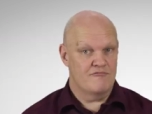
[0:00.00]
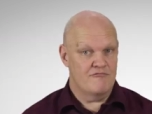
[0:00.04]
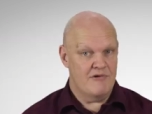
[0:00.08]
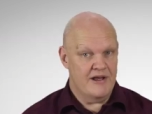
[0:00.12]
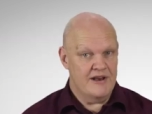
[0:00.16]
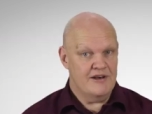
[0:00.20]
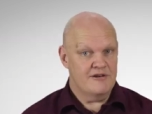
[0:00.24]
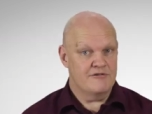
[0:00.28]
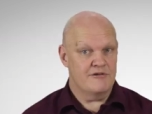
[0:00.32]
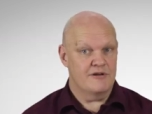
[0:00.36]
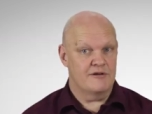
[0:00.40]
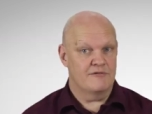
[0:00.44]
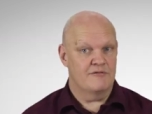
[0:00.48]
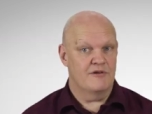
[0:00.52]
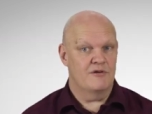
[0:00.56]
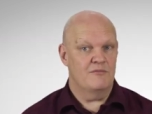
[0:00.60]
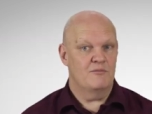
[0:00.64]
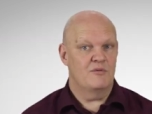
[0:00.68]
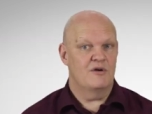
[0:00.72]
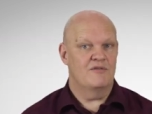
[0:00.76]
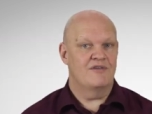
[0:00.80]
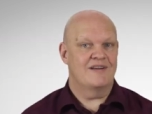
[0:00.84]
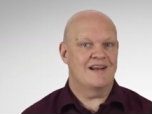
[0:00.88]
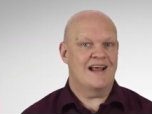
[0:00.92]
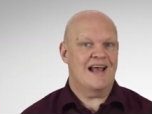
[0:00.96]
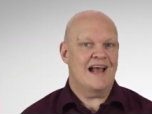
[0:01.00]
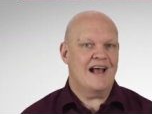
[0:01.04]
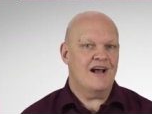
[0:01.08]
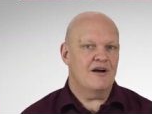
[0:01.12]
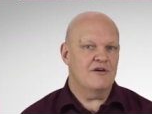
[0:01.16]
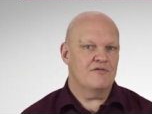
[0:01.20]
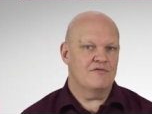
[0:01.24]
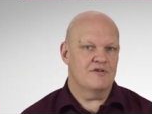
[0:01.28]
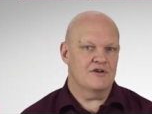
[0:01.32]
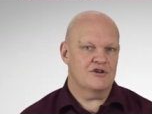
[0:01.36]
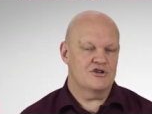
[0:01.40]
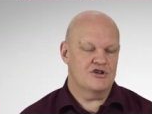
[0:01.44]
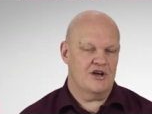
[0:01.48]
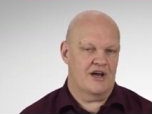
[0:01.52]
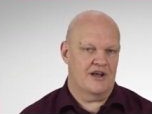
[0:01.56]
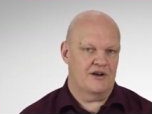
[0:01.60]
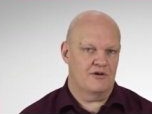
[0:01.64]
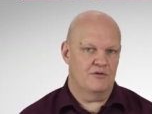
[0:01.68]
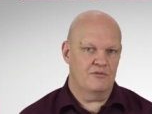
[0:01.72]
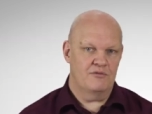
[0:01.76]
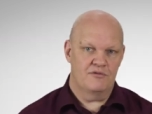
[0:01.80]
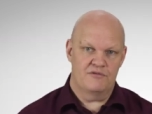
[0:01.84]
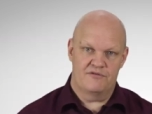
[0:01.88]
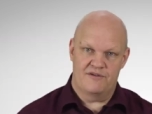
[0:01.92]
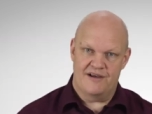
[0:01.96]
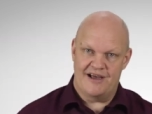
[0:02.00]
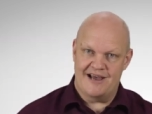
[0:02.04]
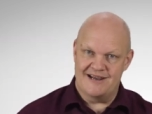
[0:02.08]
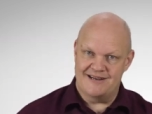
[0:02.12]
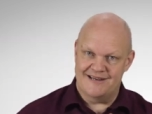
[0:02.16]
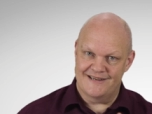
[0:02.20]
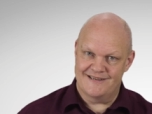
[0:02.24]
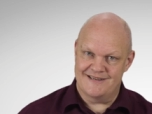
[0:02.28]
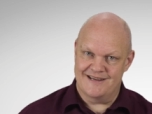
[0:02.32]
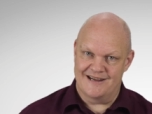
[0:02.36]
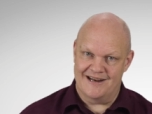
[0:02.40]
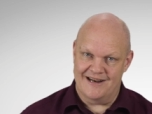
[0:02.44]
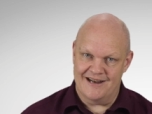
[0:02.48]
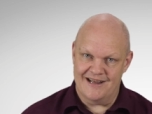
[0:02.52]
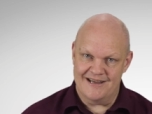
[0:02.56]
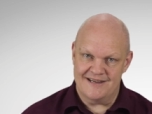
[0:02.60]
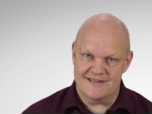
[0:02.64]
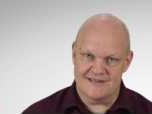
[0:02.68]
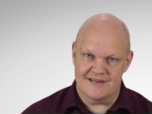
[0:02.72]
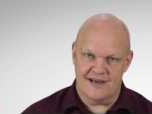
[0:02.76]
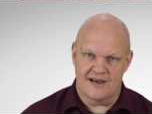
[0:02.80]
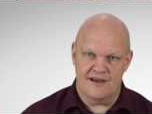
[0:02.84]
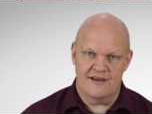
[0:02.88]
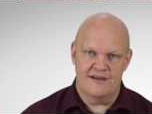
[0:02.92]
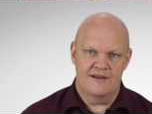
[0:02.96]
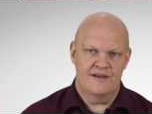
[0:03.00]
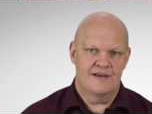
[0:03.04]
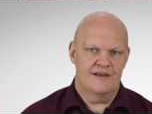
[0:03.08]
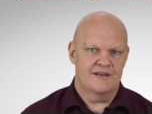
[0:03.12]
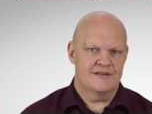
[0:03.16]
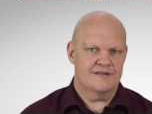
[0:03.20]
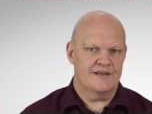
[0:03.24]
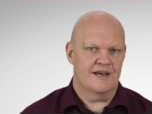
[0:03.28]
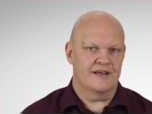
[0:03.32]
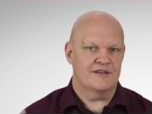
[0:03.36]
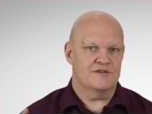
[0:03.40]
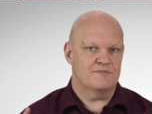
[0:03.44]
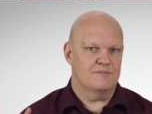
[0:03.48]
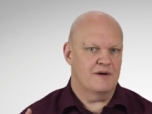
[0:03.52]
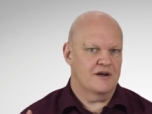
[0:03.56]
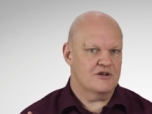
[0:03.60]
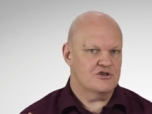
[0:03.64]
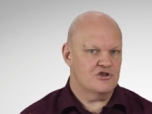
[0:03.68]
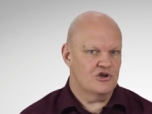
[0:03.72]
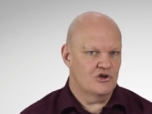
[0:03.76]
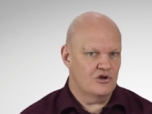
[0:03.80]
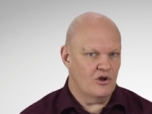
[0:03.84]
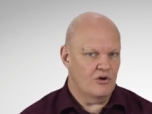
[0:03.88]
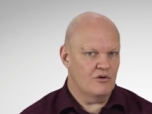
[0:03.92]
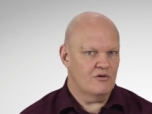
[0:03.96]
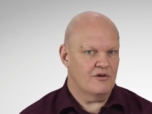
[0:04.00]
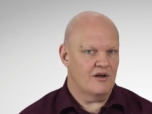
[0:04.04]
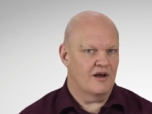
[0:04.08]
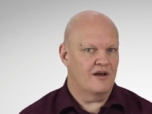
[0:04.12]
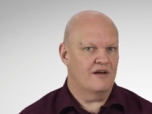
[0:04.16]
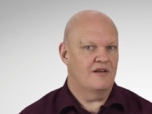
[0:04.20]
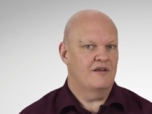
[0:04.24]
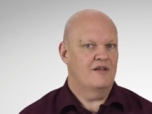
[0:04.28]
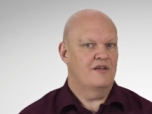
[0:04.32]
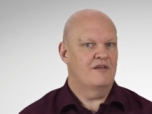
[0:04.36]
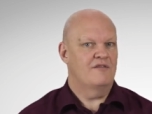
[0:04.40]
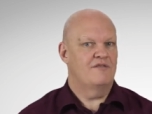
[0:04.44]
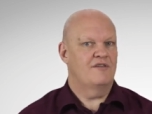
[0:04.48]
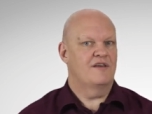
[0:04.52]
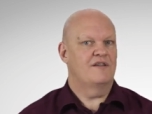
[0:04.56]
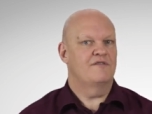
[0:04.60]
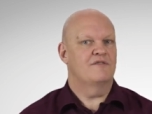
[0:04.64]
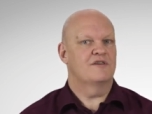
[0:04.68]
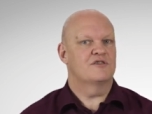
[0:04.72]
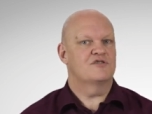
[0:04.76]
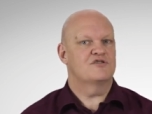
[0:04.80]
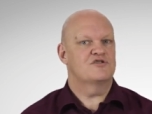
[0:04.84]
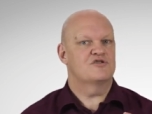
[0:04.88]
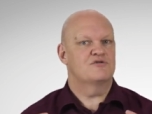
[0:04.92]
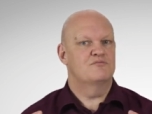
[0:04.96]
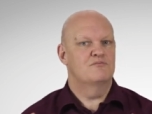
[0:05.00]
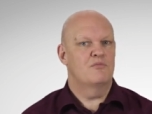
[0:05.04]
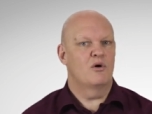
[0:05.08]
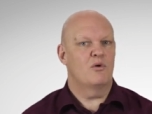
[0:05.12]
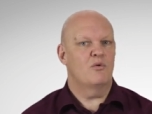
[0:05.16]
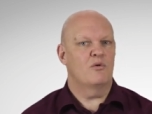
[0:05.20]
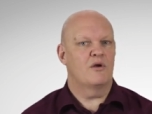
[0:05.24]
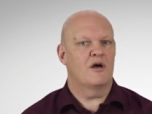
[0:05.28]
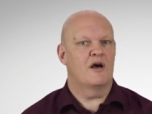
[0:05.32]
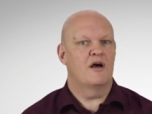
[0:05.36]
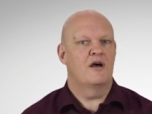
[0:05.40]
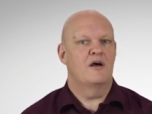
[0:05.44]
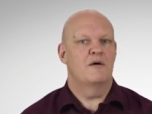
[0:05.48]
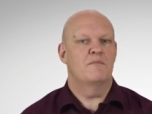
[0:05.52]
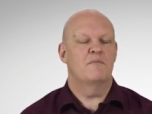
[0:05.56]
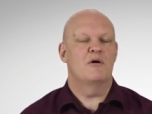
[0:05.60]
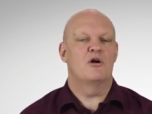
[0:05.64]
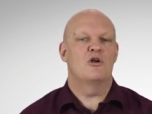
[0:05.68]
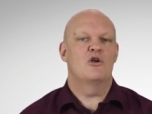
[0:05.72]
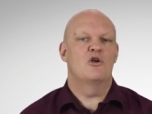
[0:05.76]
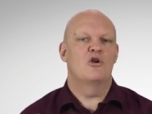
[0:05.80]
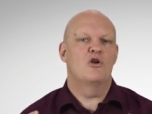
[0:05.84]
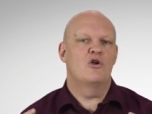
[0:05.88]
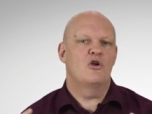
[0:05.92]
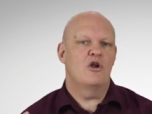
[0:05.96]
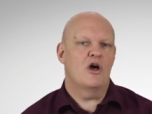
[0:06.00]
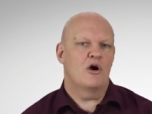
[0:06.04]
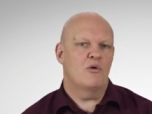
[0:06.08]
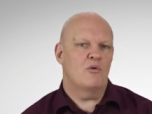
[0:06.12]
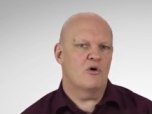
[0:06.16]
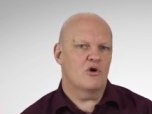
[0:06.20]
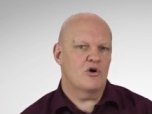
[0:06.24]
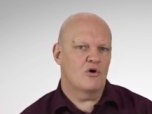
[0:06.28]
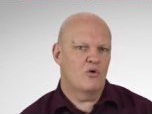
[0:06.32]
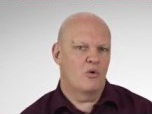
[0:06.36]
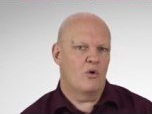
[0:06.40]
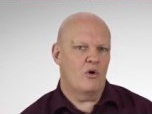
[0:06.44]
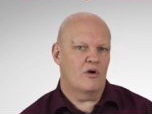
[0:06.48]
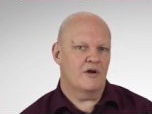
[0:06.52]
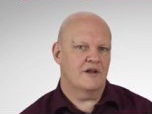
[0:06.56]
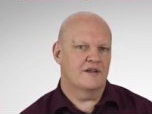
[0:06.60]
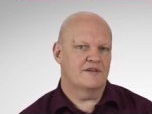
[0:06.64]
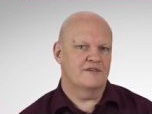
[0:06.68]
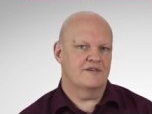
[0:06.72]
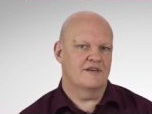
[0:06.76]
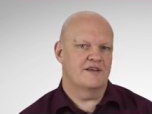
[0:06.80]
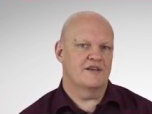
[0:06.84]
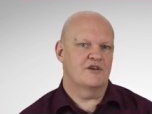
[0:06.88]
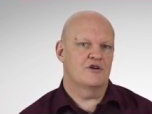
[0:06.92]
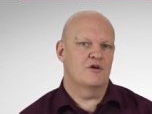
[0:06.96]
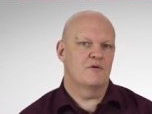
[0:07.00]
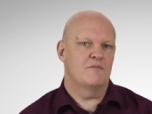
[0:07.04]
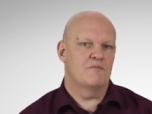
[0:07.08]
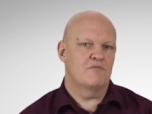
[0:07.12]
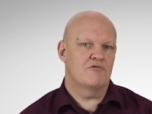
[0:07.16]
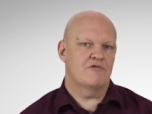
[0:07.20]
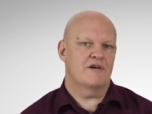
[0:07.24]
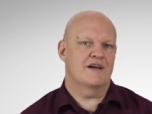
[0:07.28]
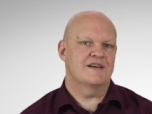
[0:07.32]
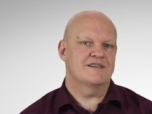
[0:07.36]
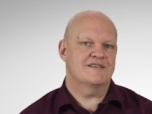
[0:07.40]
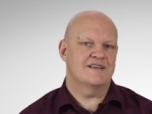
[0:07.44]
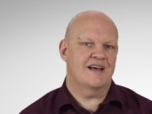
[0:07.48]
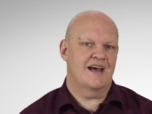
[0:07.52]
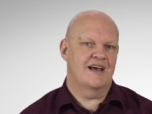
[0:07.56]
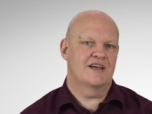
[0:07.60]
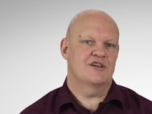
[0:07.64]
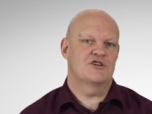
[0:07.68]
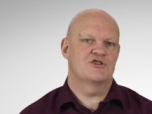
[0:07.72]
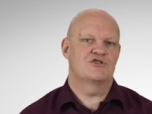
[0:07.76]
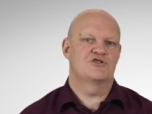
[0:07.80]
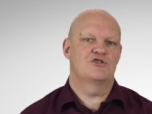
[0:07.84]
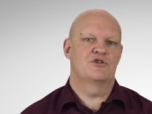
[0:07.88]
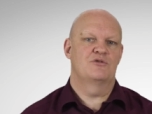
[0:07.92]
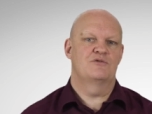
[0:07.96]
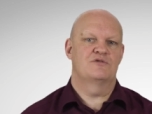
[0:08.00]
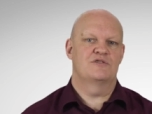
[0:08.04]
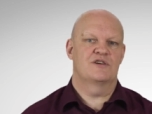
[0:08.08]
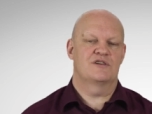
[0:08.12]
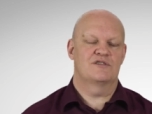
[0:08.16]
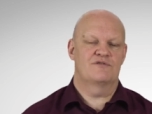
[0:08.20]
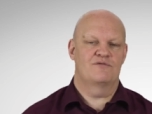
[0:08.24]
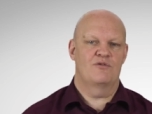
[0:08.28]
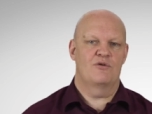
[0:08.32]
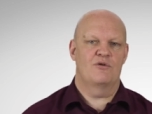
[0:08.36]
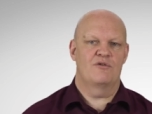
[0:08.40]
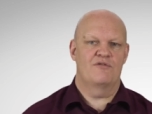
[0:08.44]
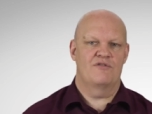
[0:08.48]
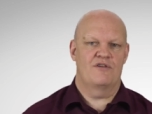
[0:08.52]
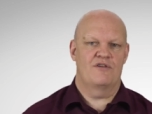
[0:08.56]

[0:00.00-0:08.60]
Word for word: Rendering them with an alpha channel for editing later takes much longer than the smaller but lower quality compressed H.264